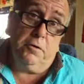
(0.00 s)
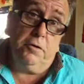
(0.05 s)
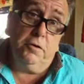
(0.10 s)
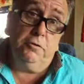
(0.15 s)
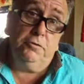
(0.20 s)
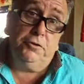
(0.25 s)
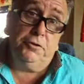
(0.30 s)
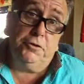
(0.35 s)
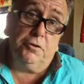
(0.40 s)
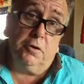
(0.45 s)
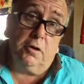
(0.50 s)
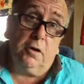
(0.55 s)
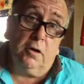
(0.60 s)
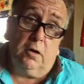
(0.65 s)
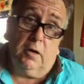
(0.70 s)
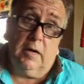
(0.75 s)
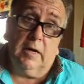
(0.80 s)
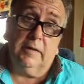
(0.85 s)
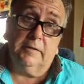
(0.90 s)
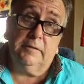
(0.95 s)
reduce
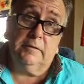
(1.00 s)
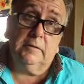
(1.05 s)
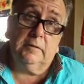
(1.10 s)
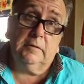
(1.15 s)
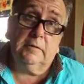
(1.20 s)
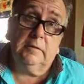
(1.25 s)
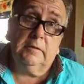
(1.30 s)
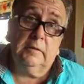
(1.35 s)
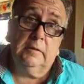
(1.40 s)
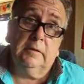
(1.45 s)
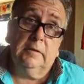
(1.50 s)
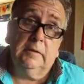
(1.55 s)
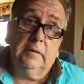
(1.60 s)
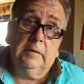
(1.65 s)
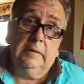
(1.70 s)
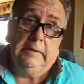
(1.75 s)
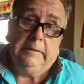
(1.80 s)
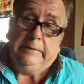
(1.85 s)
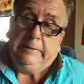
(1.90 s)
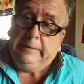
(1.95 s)
your costs
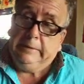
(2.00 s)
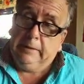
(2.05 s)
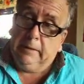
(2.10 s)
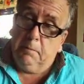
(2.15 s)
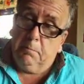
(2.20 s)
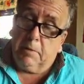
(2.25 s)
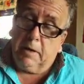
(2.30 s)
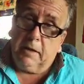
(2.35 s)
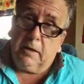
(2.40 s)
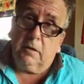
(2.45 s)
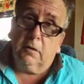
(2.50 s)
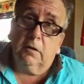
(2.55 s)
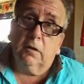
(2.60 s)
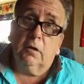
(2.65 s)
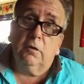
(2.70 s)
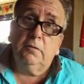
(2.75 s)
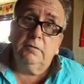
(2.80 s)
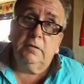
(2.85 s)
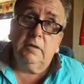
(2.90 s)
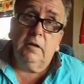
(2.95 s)
by
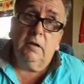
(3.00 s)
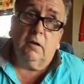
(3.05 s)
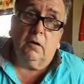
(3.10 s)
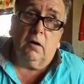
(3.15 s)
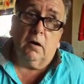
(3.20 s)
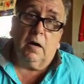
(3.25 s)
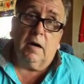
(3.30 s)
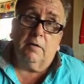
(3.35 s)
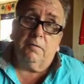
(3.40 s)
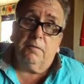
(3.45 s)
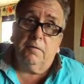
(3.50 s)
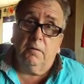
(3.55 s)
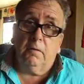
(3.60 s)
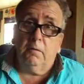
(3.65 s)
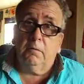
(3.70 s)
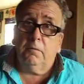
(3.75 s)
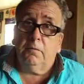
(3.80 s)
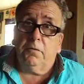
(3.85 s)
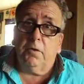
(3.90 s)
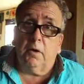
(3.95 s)
closing off
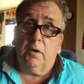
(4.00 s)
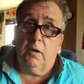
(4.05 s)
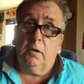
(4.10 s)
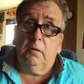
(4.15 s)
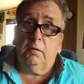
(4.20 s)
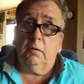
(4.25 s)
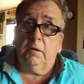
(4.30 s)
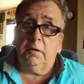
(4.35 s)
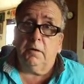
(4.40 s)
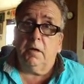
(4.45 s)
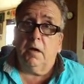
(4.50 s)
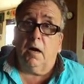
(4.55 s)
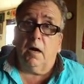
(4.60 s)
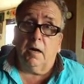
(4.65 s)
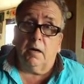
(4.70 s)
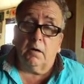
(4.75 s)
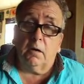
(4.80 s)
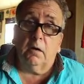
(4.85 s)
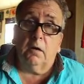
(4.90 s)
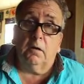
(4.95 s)
the
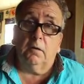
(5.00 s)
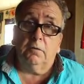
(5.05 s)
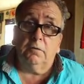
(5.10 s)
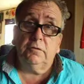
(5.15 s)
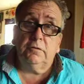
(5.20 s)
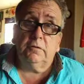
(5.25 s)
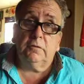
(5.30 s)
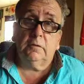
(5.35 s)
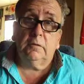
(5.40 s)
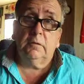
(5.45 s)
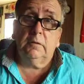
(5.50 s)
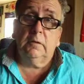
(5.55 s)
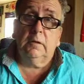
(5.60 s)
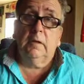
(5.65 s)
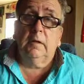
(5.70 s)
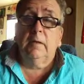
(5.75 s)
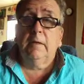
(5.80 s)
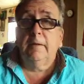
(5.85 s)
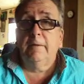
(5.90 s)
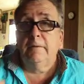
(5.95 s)
entire house
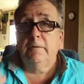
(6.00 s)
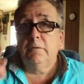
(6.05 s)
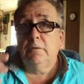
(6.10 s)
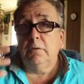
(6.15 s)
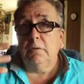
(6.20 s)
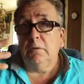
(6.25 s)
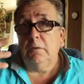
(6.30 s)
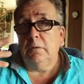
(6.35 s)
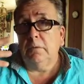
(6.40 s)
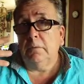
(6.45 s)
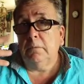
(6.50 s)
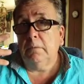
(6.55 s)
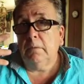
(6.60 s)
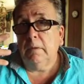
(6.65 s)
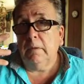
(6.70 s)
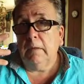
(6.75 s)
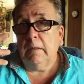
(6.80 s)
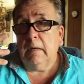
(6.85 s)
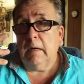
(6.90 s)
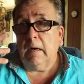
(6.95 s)

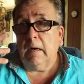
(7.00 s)
to